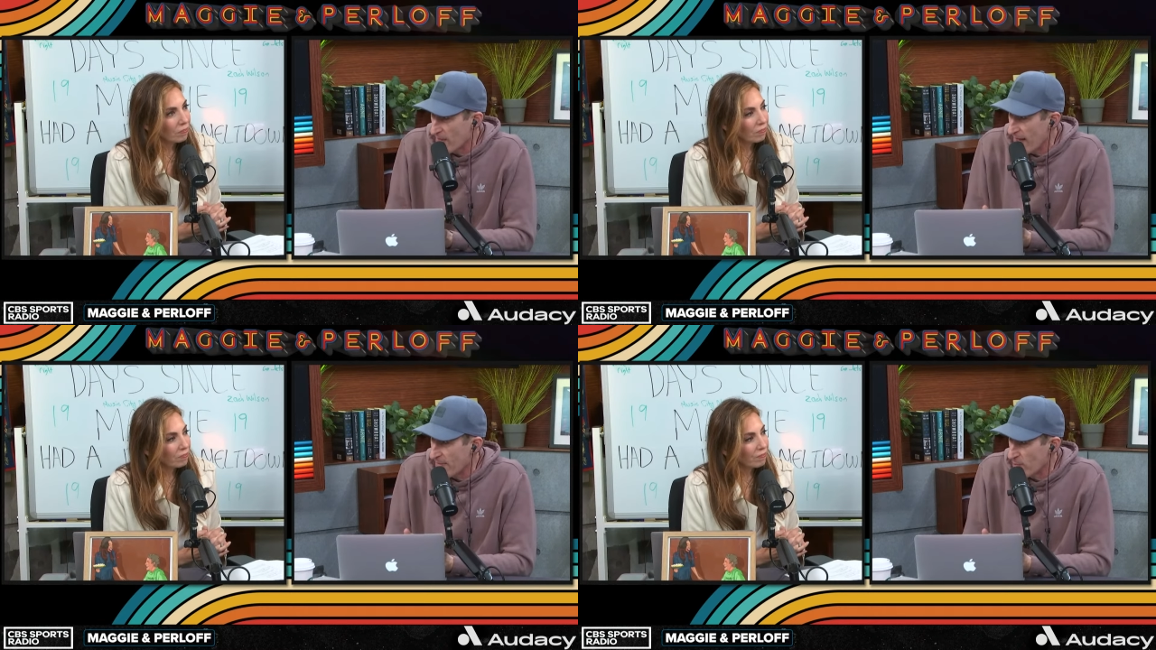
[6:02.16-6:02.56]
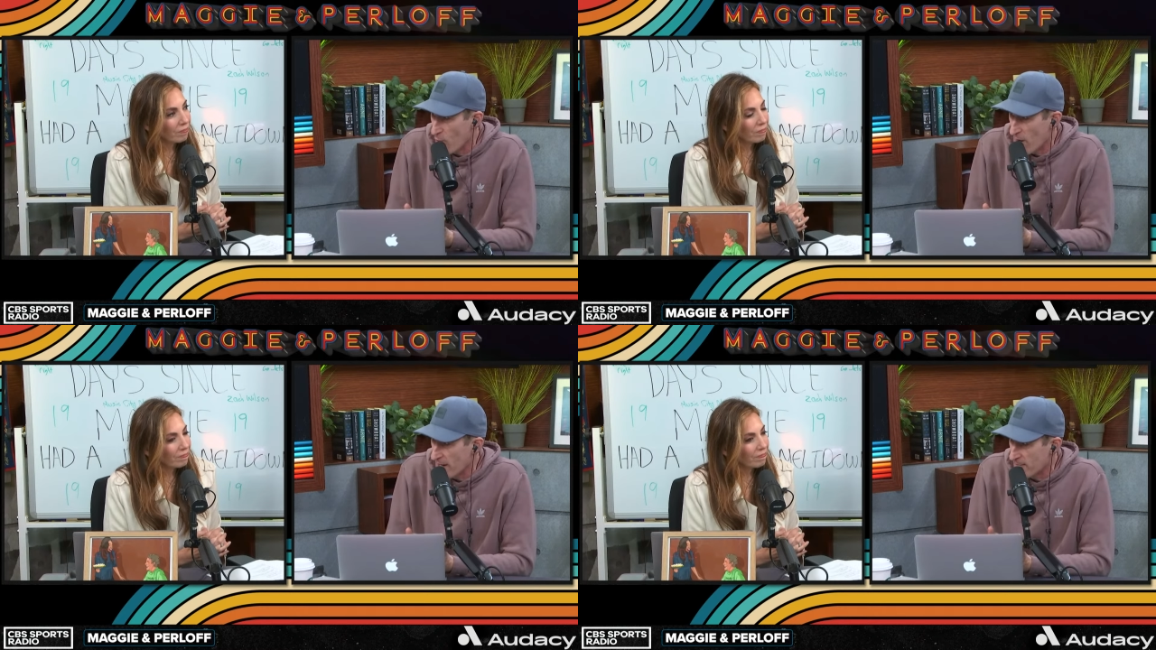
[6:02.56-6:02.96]
Speaker 1: eleven and
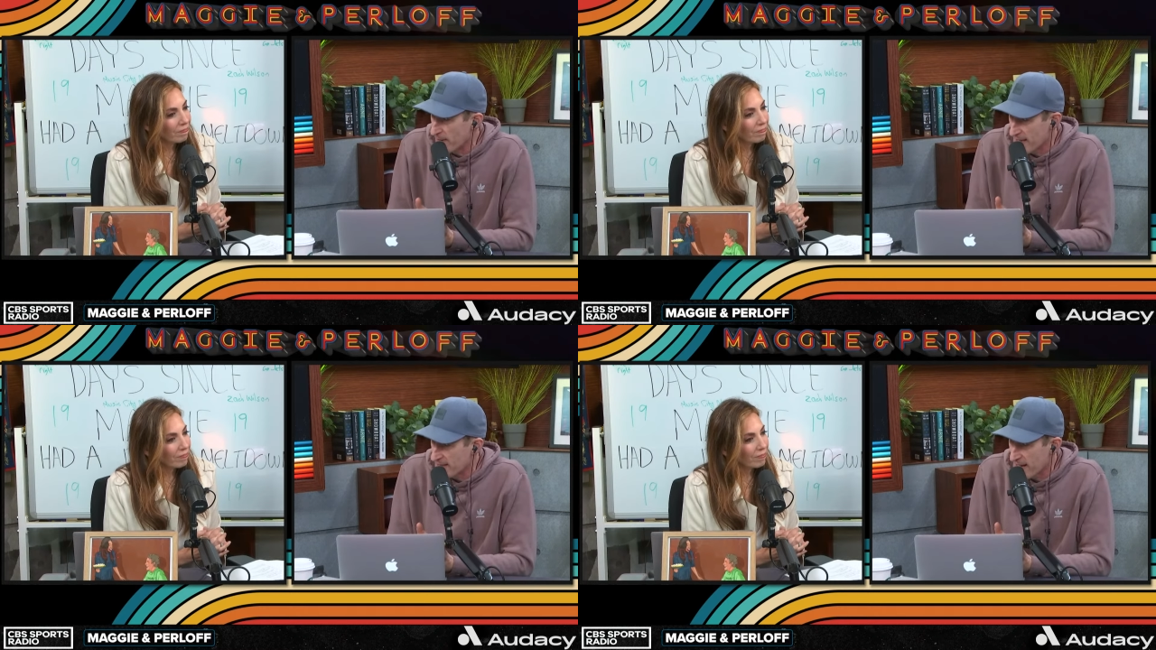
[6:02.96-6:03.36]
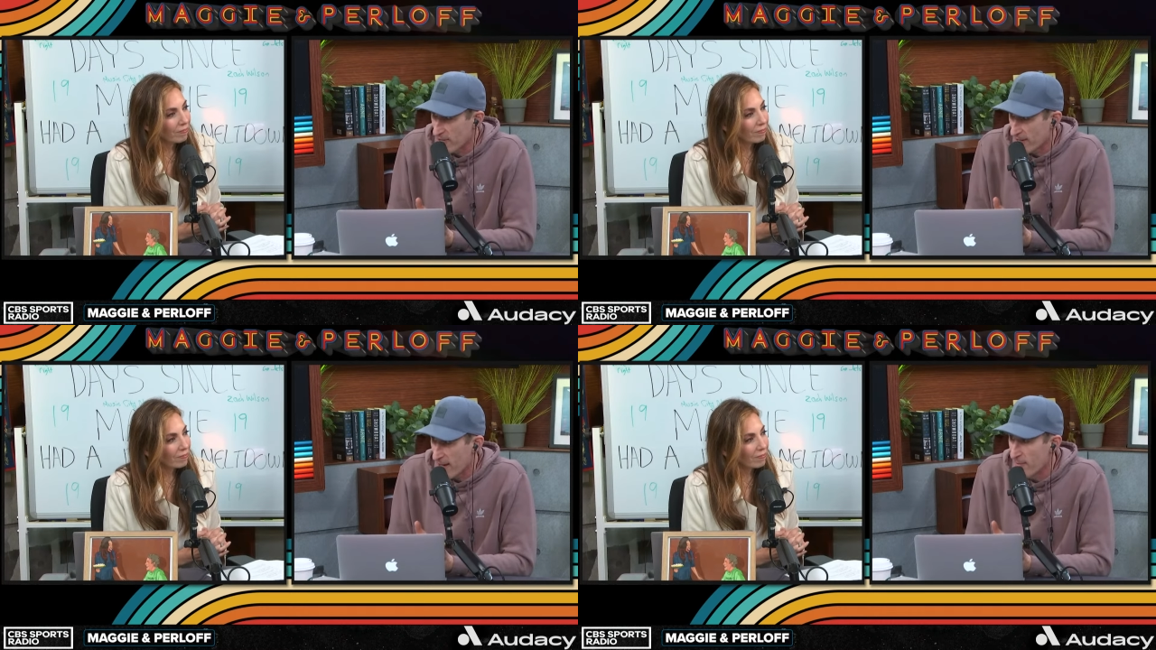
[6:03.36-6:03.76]
one and be in the
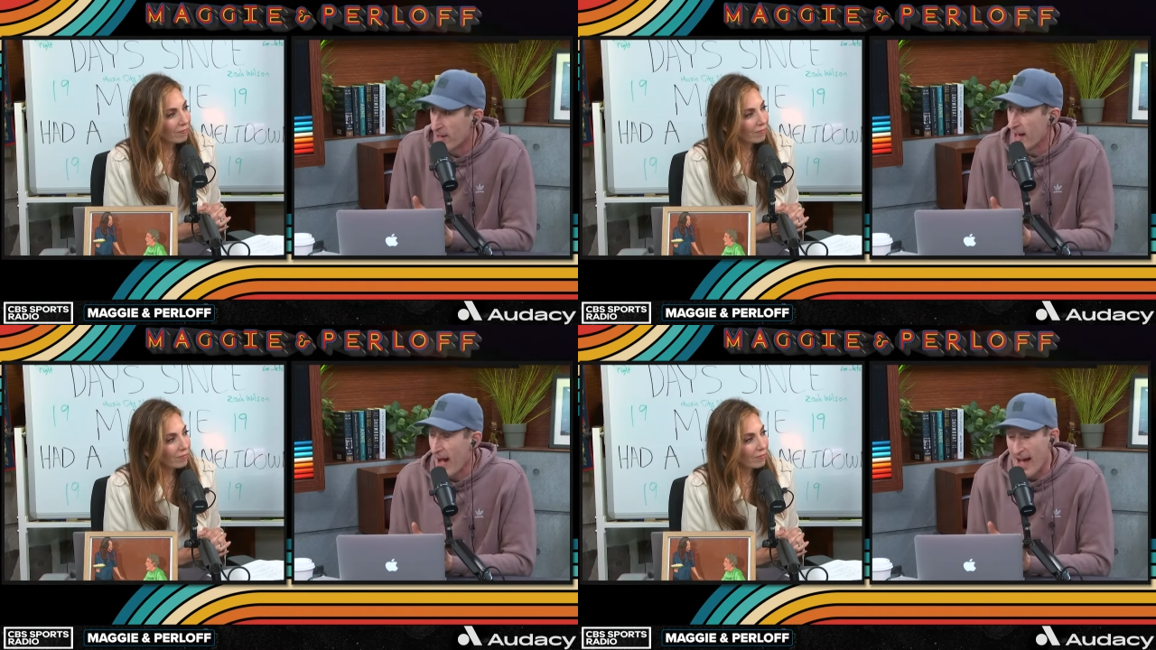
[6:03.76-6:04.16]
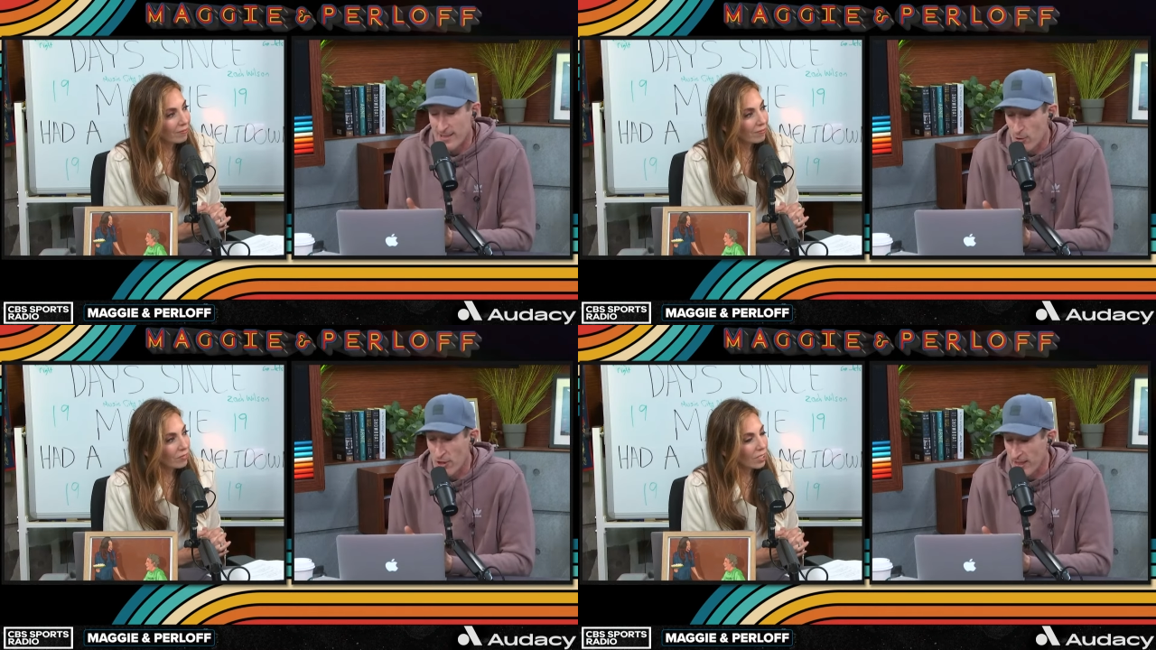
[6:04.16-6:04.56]
title game. I
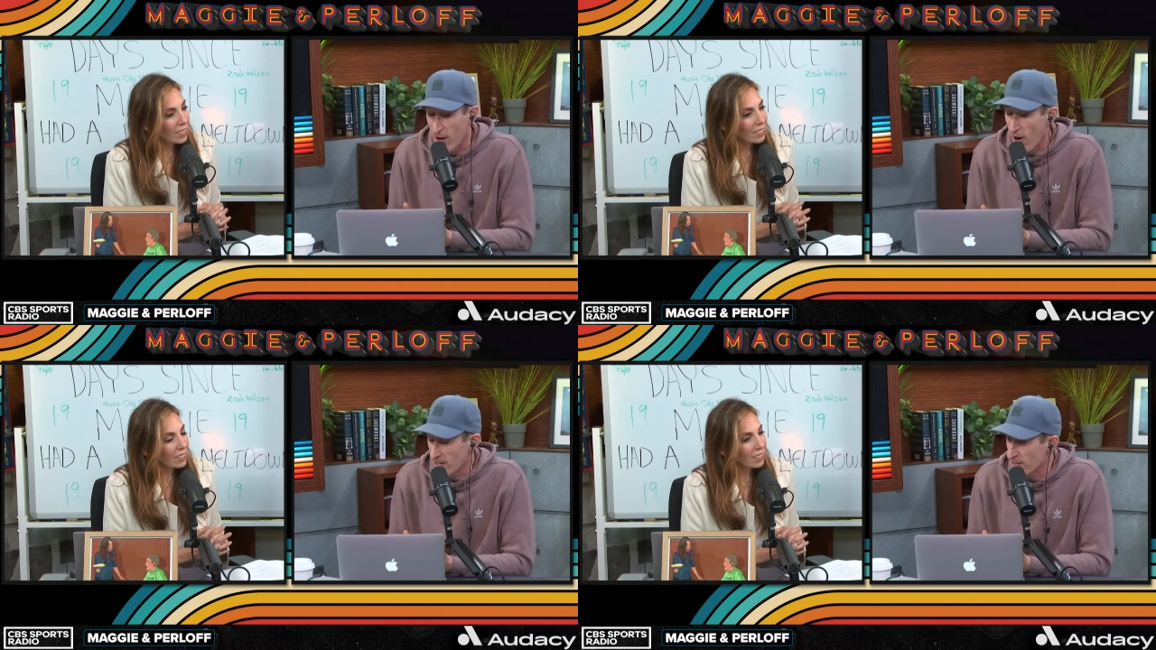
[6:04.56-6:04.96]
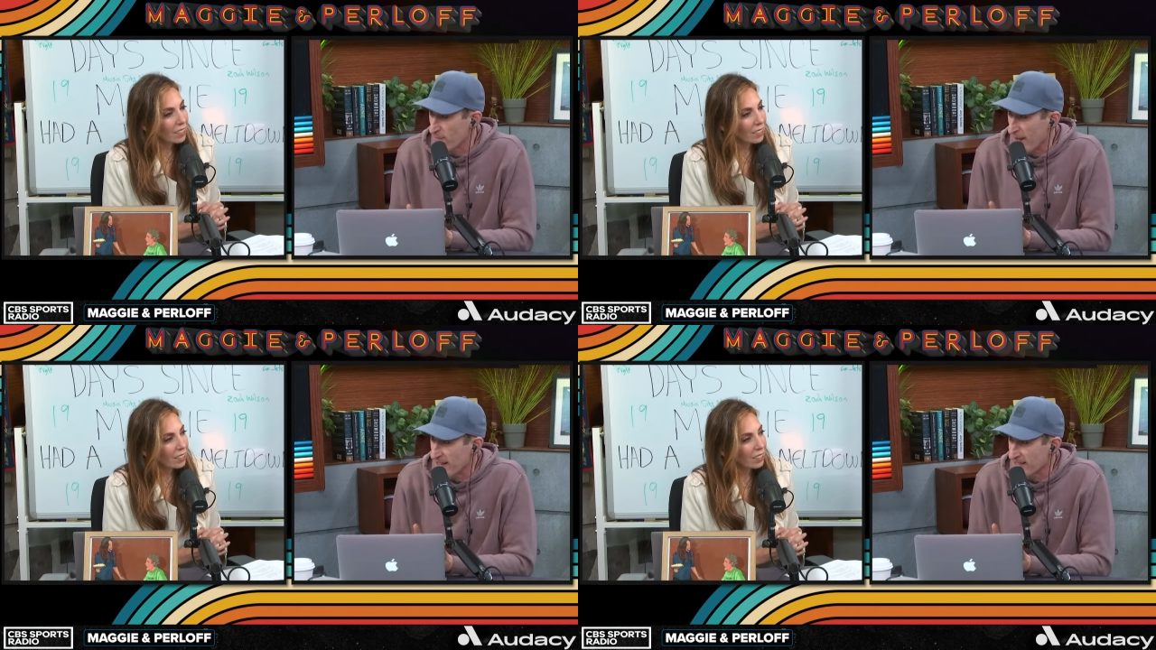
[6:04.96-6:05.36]
do think there are
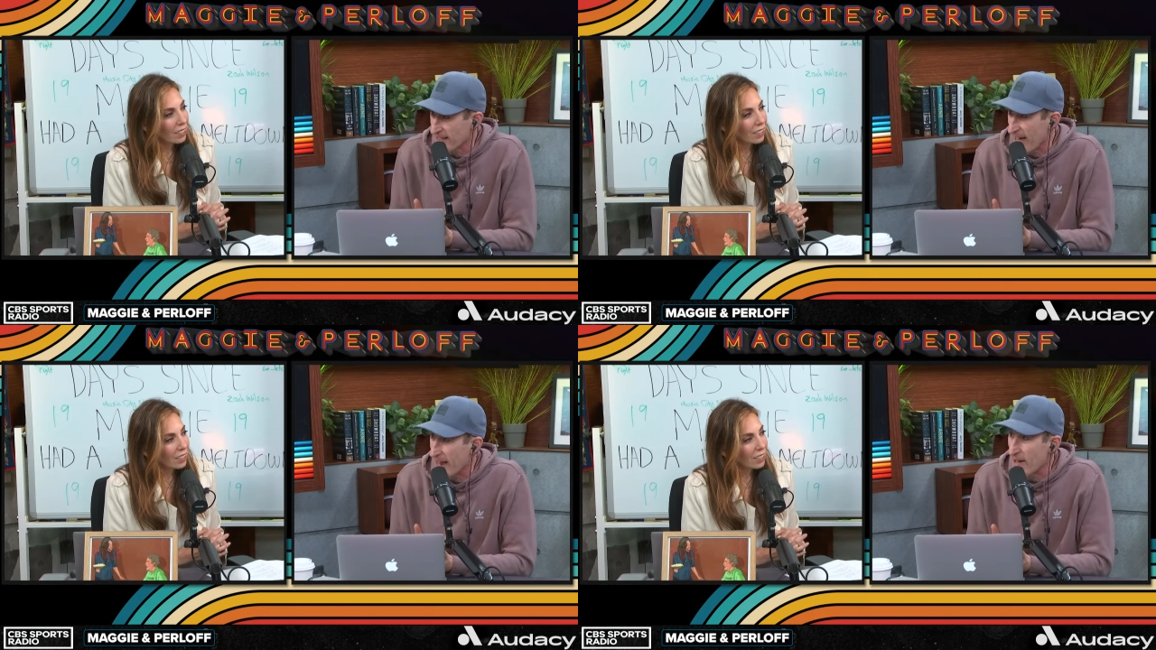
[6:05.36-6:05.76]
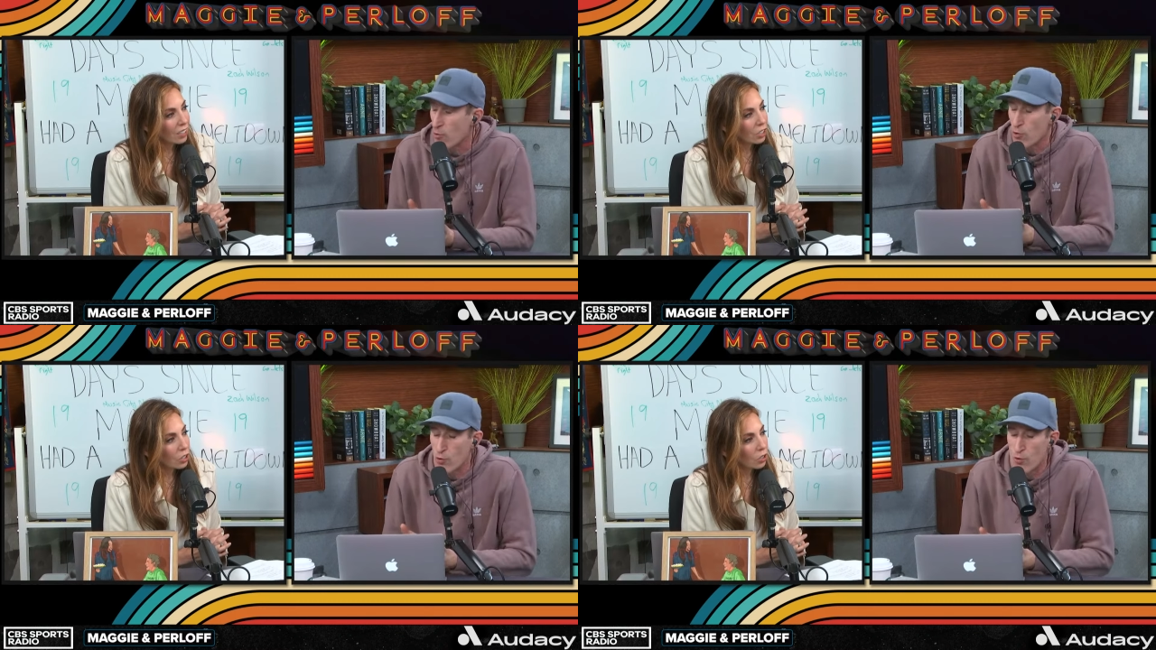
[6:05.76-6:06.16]
some fans like that
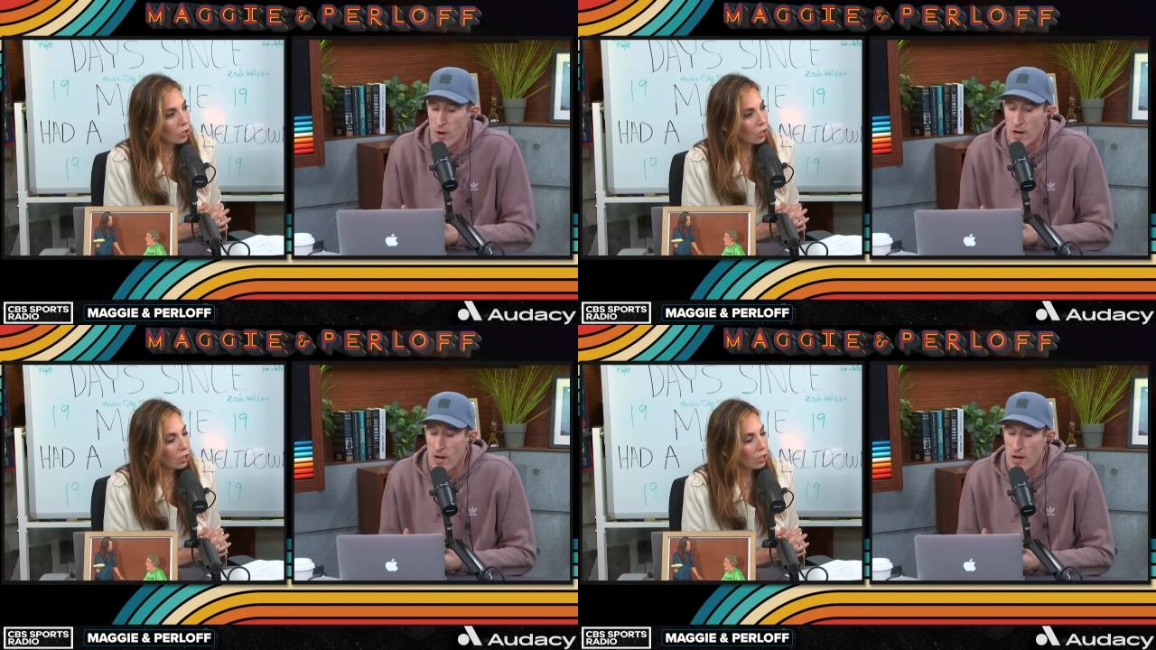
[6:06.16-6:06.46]
who